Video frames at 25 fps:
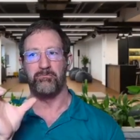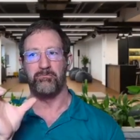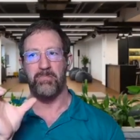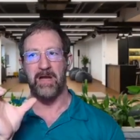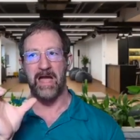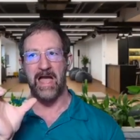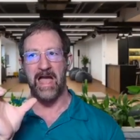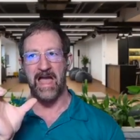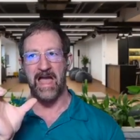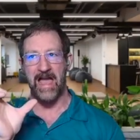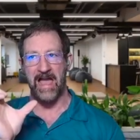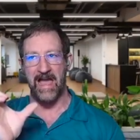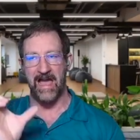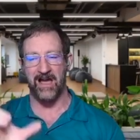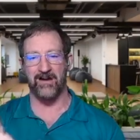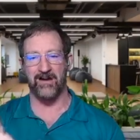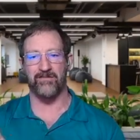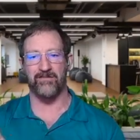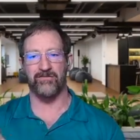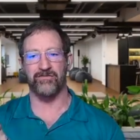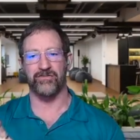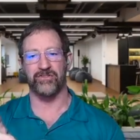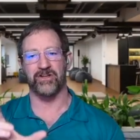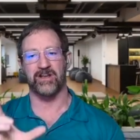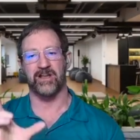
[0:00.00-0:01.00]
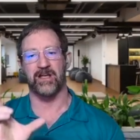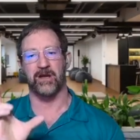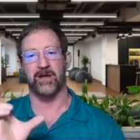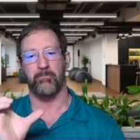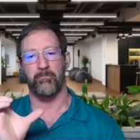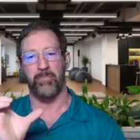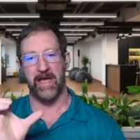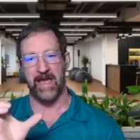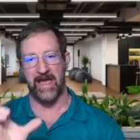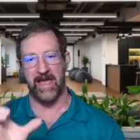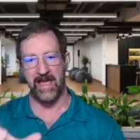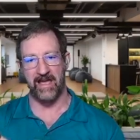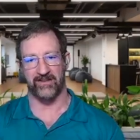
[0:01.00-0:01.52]
have the
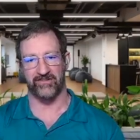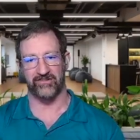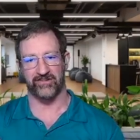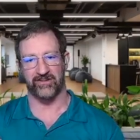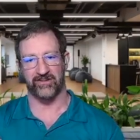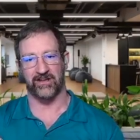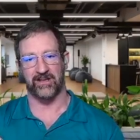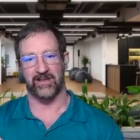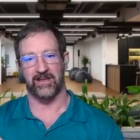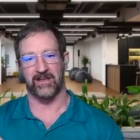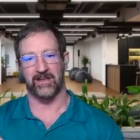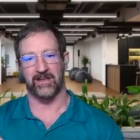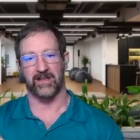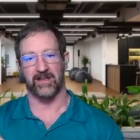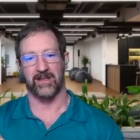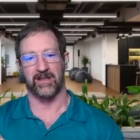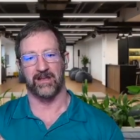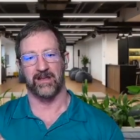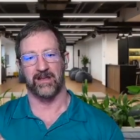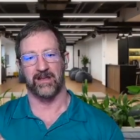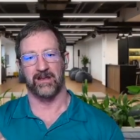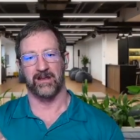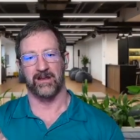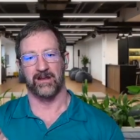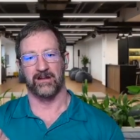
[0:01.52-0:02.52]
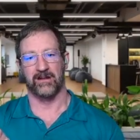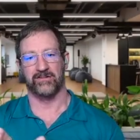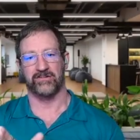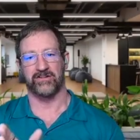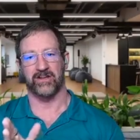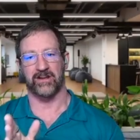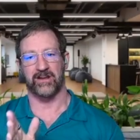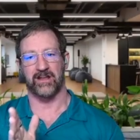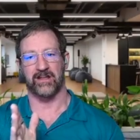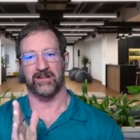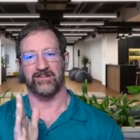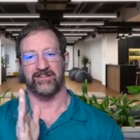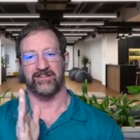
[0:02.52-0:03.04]
capacity to
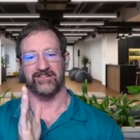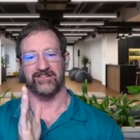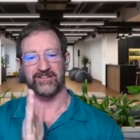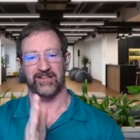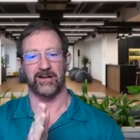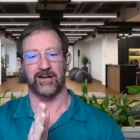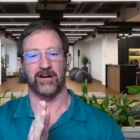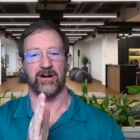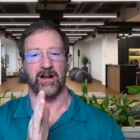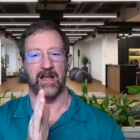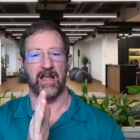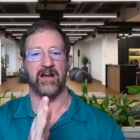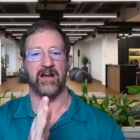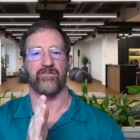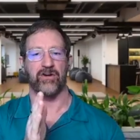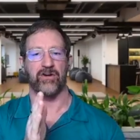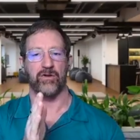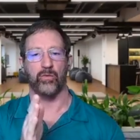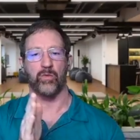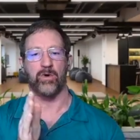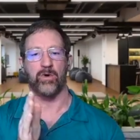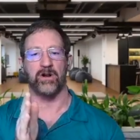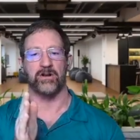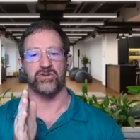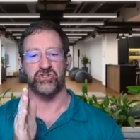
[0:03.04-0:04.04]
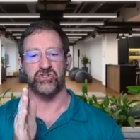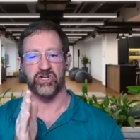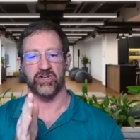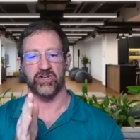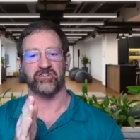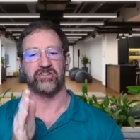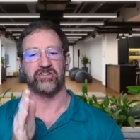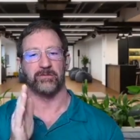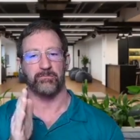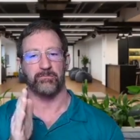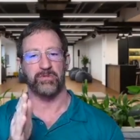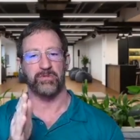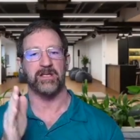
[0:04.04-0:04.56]
consider everyone just
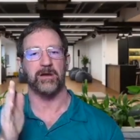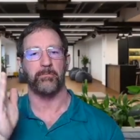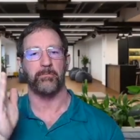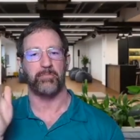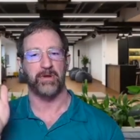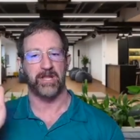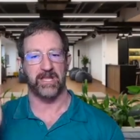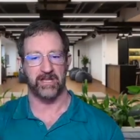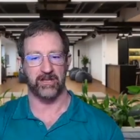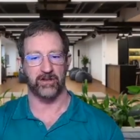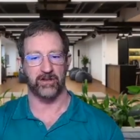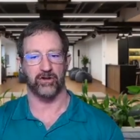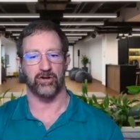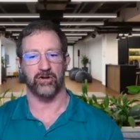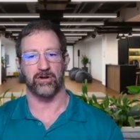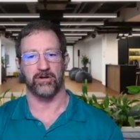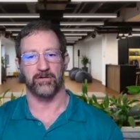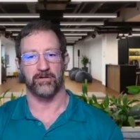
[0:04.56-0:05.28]
to be a peer.